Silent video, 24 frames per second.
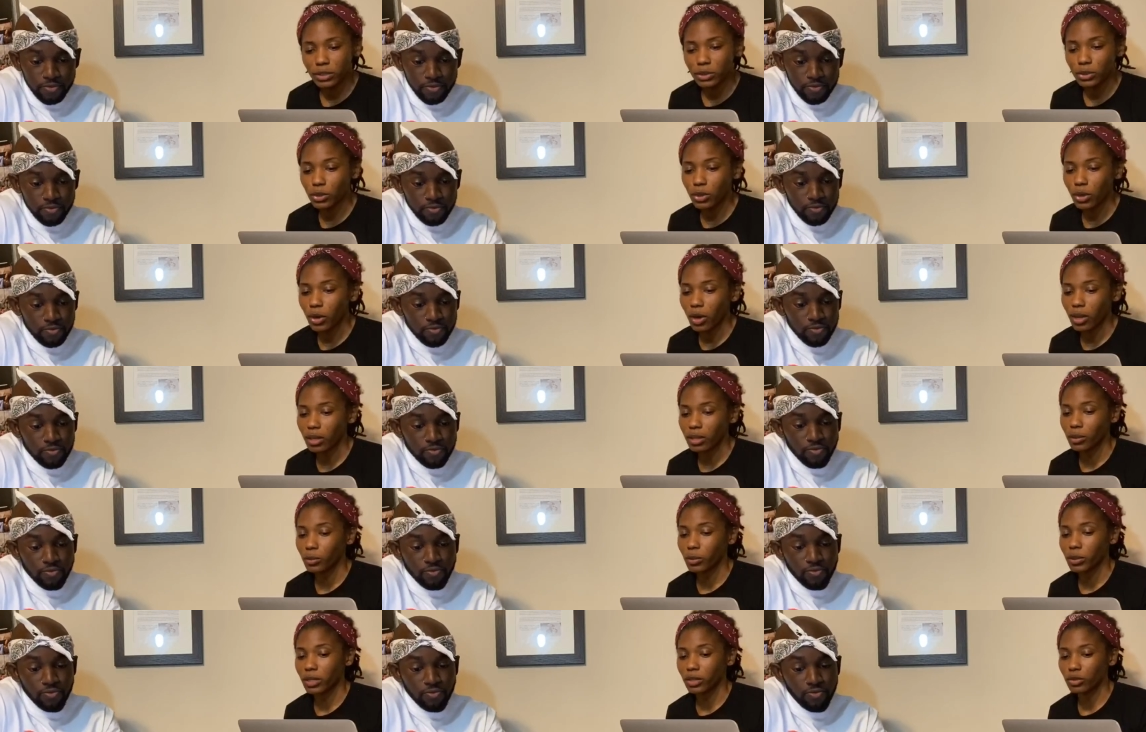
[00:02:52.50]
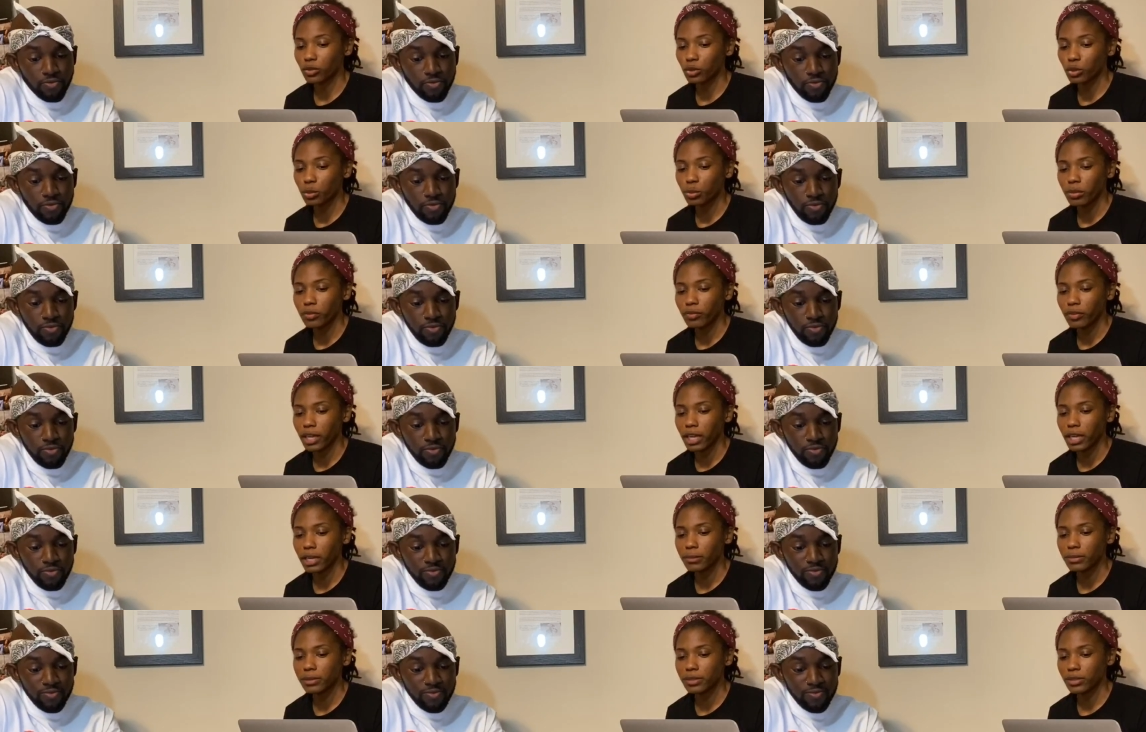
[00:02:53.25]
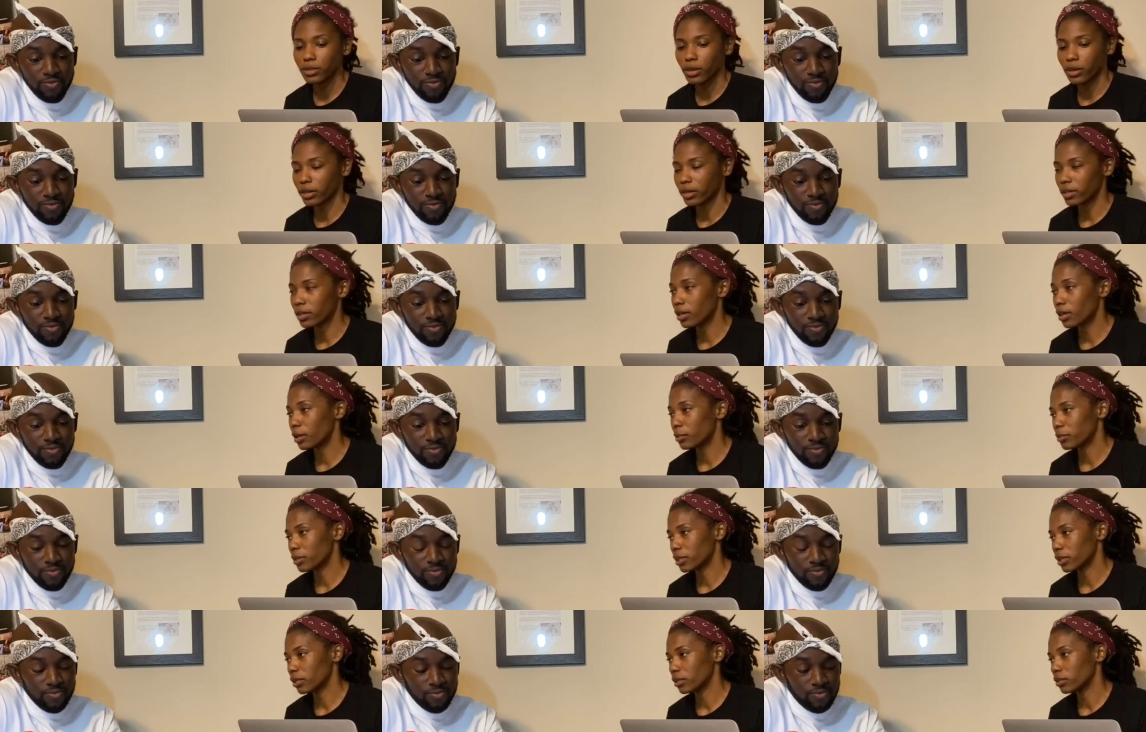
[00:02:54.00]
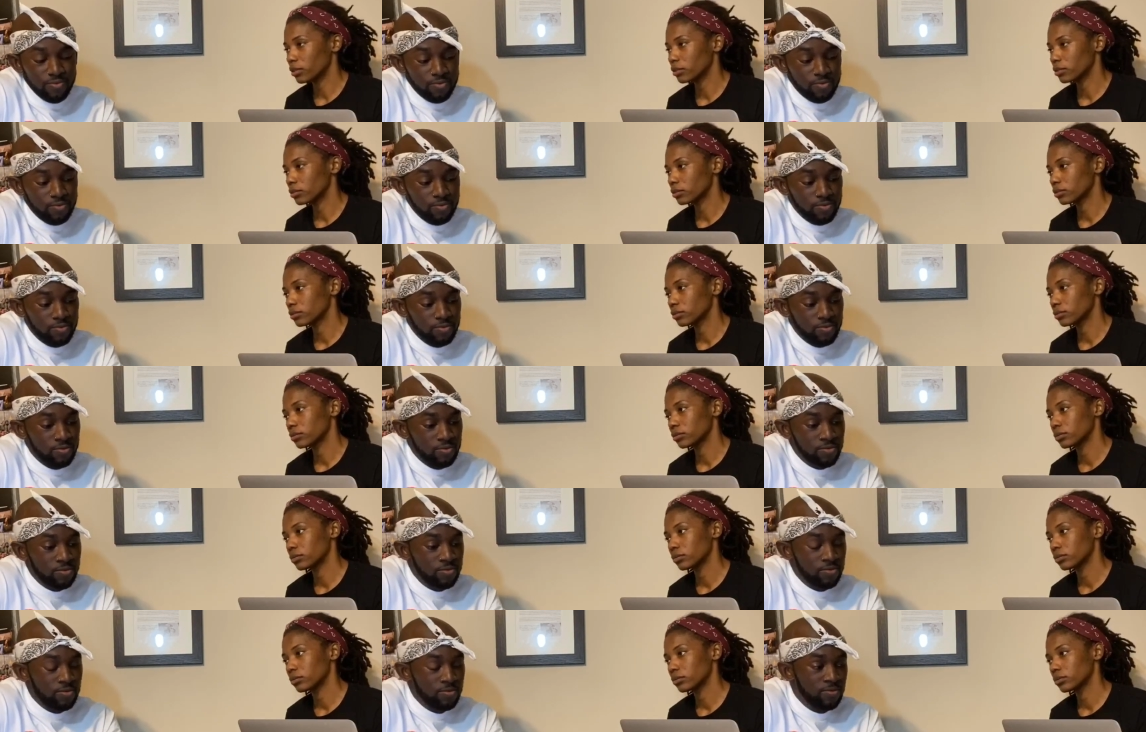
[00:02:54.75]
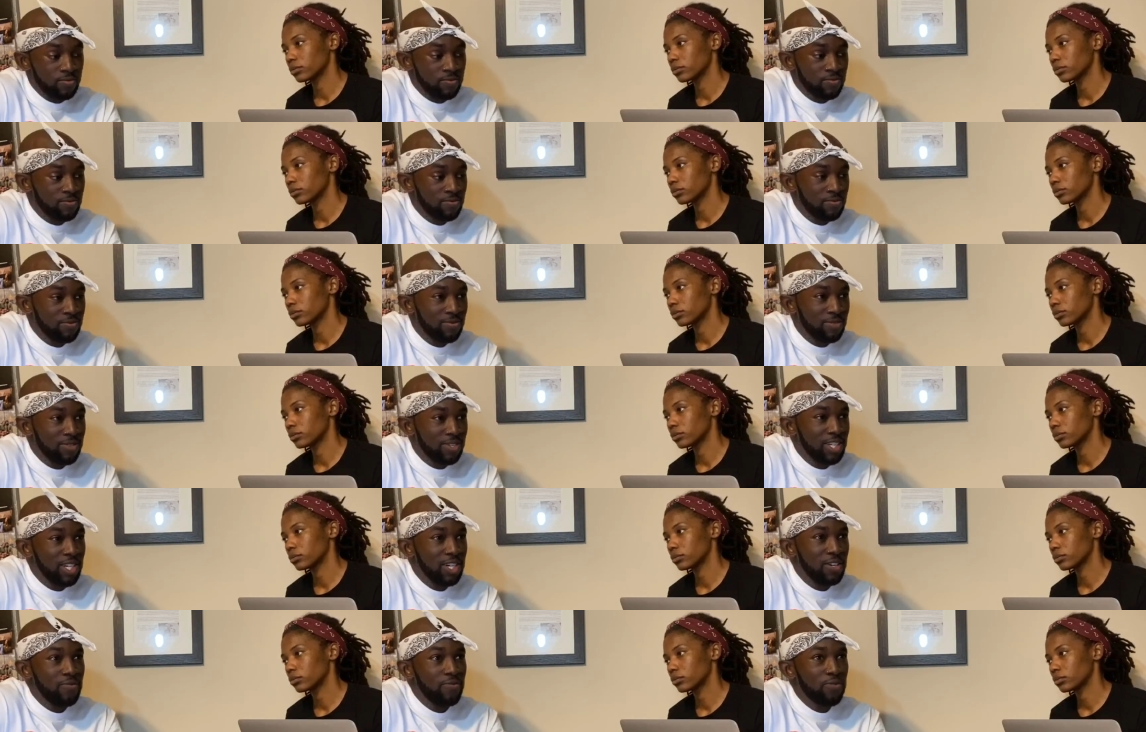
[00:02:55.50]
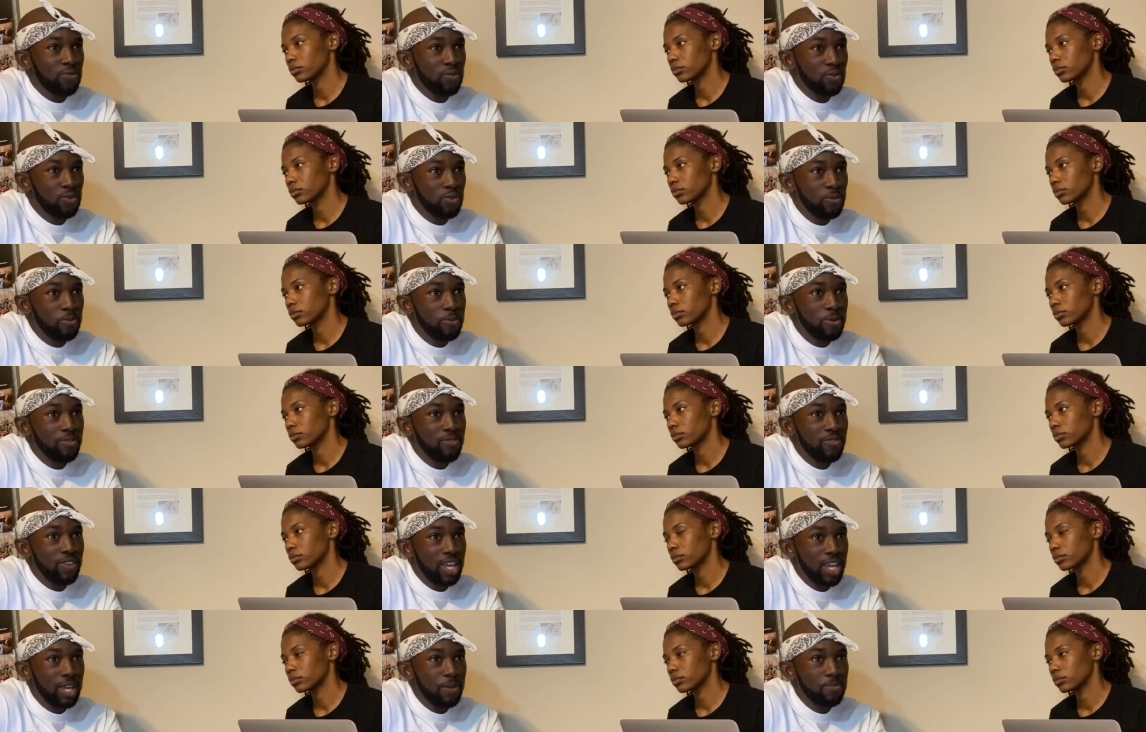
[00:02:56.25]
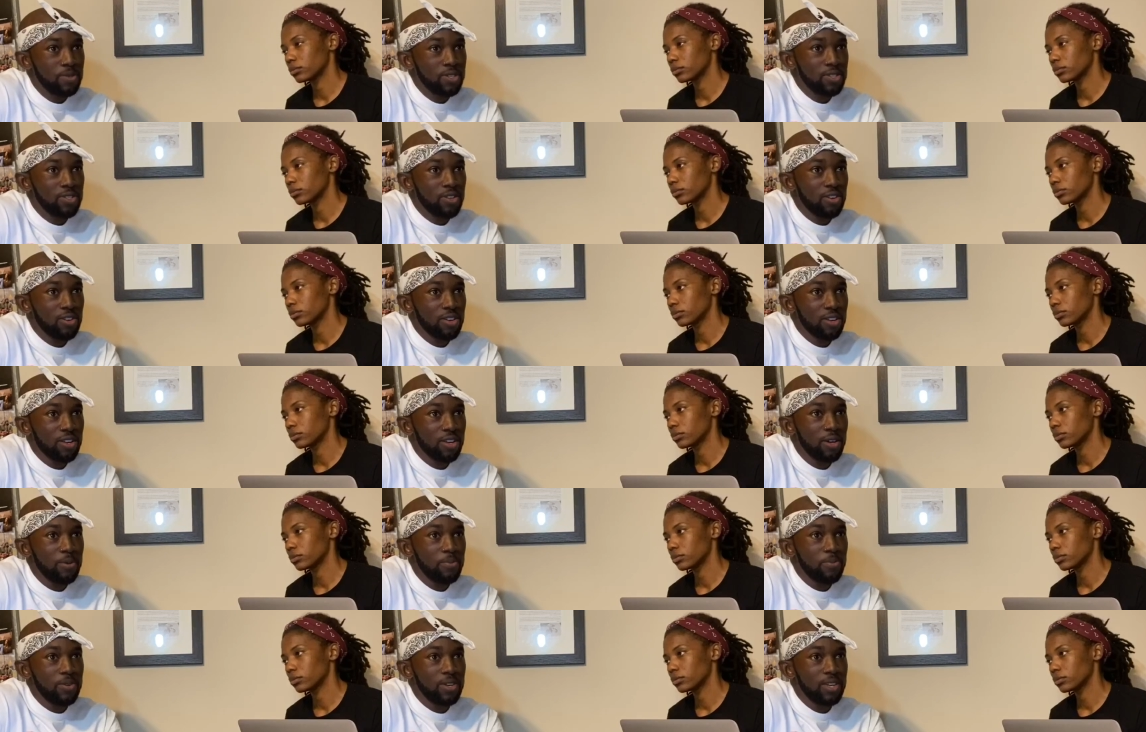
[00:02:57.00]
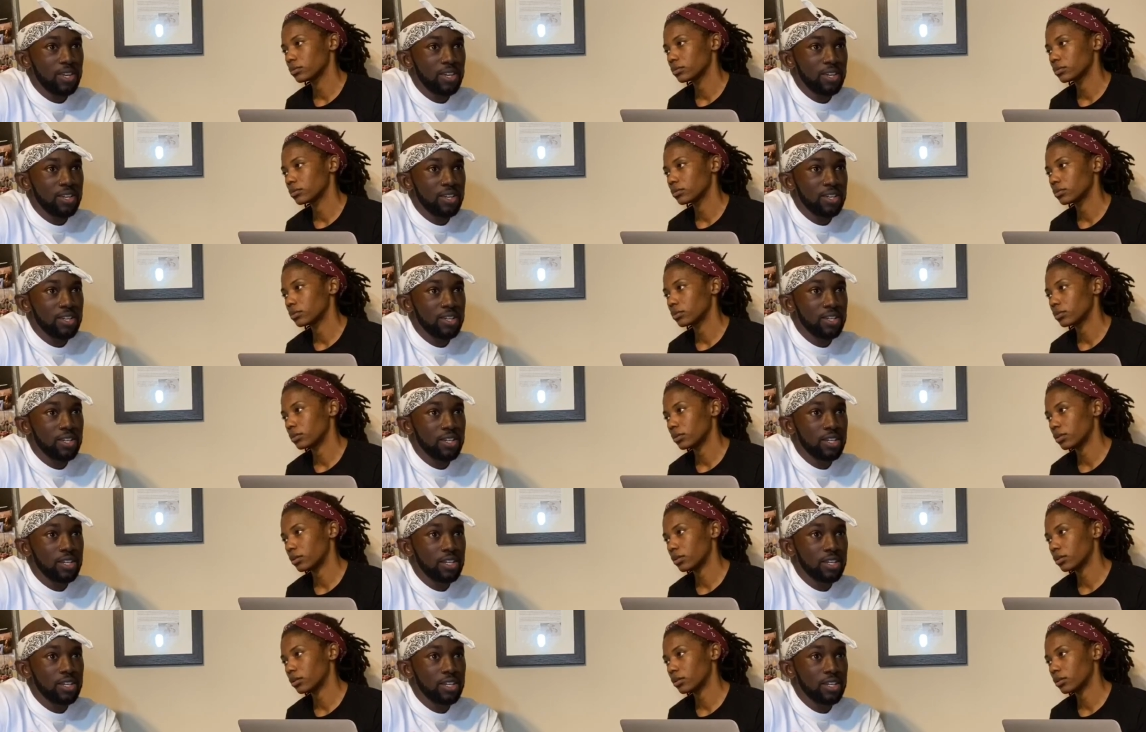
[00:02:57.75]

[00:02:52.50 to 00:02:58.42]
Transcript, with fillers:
Speaker 1: call it when a group of apes start a company?
Speaker 2: A group of apes start a company.
Speaker 1: Yeah.